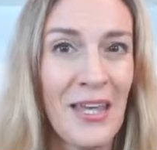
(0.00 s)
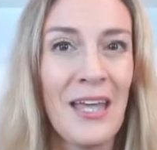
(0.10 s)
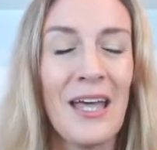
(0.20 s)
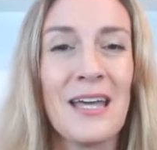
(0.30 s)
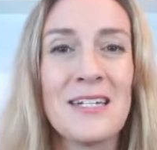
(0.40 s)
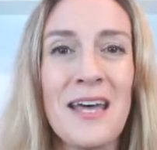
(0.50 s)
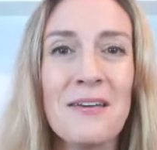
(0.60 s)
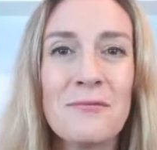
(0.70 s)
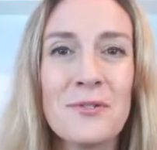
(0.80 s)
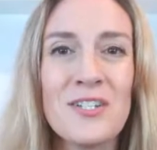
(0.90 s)
And I
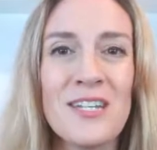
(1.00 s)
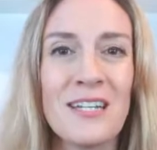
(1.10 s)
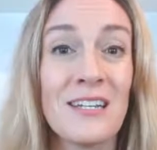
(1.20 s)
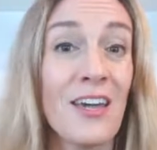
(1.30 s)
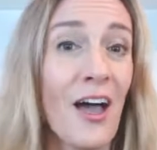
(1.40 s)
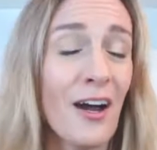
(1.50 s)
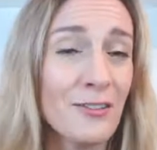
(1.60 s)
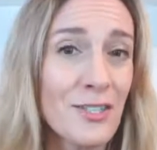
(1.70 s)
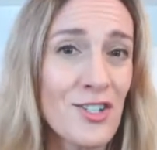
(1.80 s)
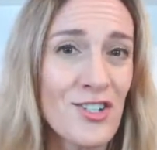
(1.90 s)
would
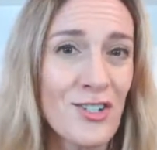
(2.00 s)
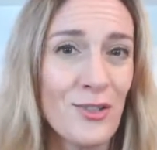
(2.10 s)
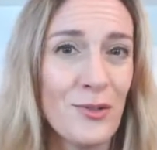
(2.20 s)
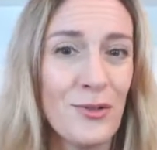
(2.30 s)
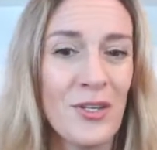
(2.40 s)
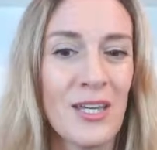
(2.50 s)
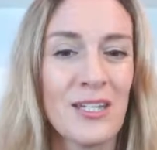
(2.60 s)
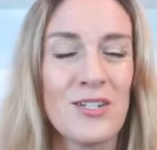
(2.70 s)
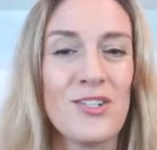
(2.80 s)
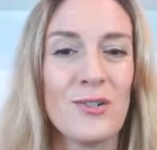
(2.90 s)
encourage you
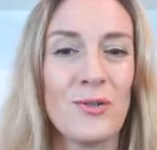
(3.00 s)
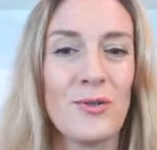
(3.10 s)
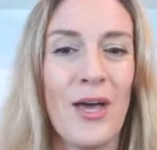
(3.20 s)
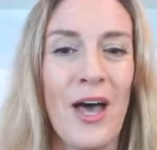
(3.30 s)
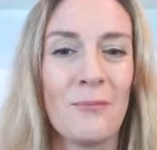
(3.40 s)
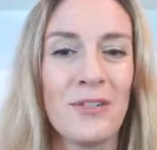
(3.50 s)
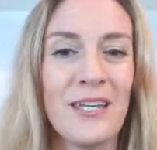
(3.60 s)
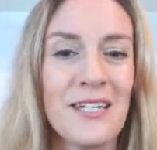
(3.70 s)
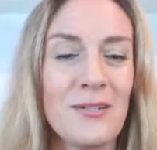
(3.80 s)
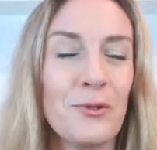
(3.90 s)
to
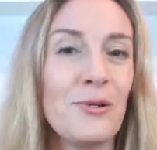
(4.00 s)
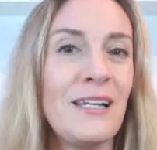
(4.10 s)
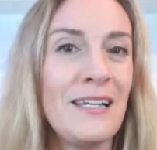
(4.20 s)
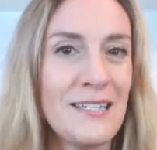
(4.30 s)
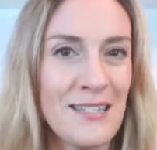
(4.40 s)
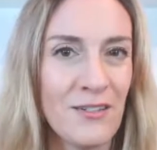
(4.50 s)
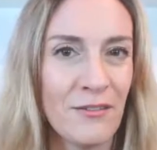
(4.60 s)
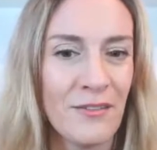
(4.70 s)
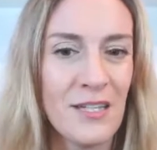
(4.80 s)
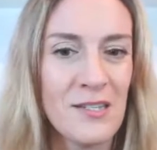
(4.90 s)
get a whole list
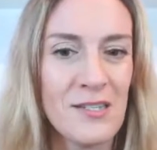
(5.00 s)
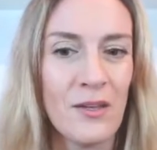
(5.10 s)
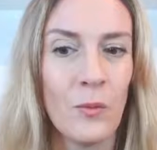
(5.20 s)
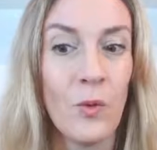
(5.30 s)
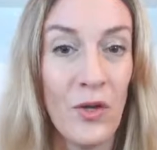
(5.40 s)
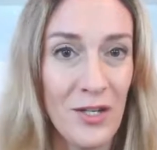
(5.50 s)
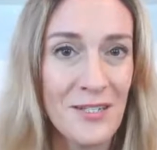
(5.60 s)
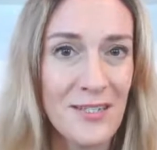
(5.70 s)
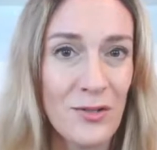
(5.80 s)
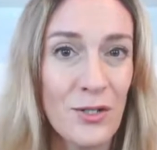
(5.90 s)
of these
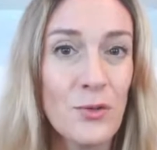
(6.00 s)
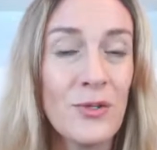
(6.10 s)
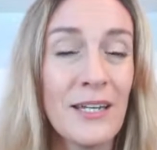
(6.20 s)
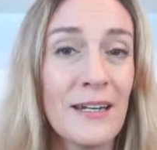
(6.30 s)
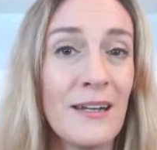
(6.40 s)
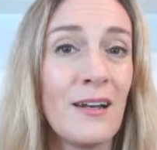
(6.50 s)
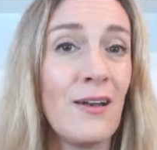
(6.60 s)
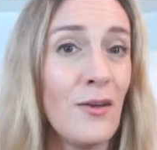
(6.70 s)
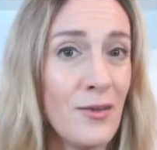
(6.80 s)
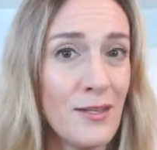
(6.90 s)
words so you can
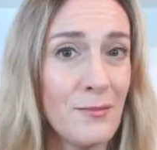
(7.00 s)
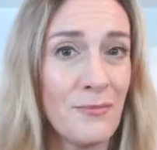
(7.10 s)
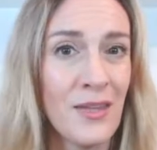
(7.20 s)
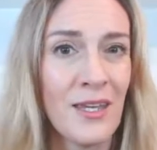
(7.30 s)
learn them.